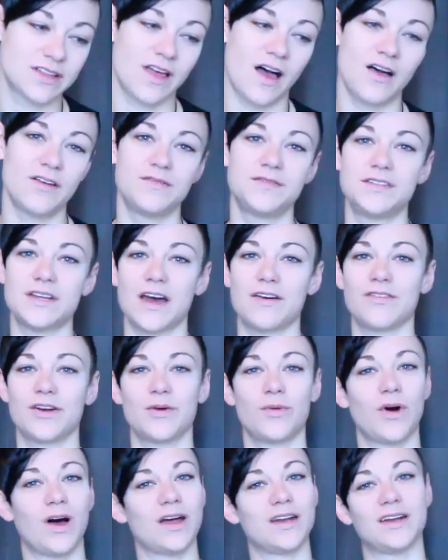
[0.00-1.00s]
loved
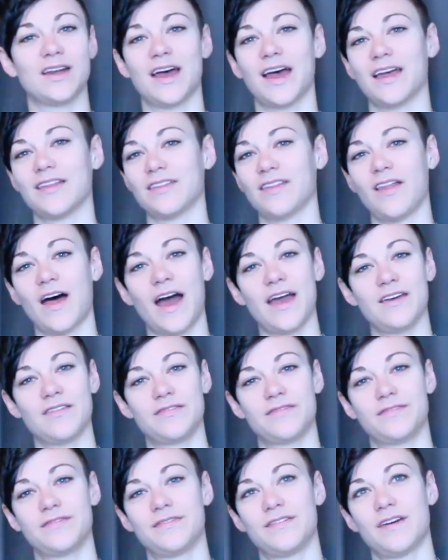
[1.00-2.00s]
everyone and
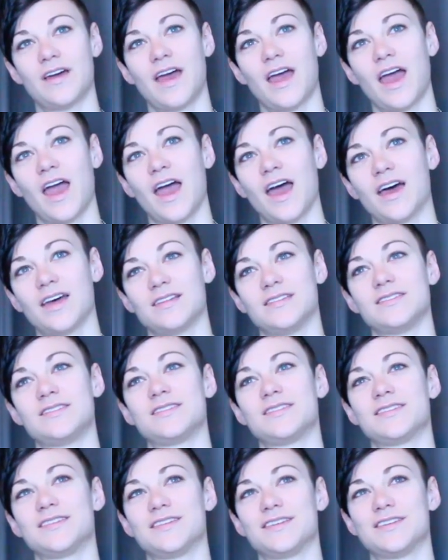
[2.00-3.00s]
life and
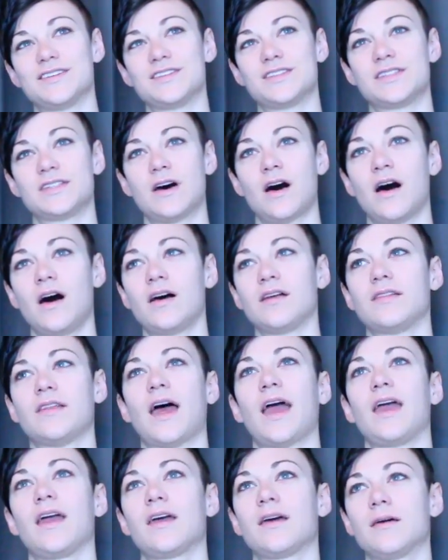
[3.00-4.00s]
saw
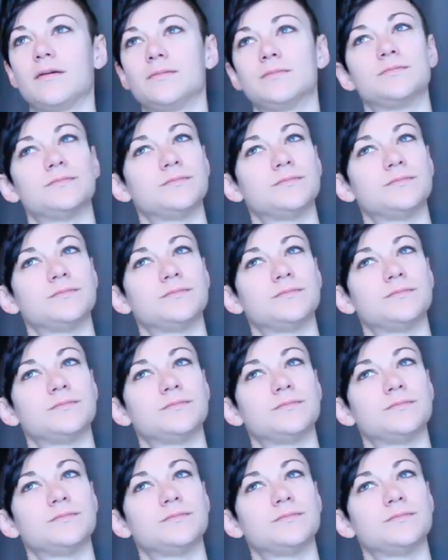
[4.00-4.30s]
like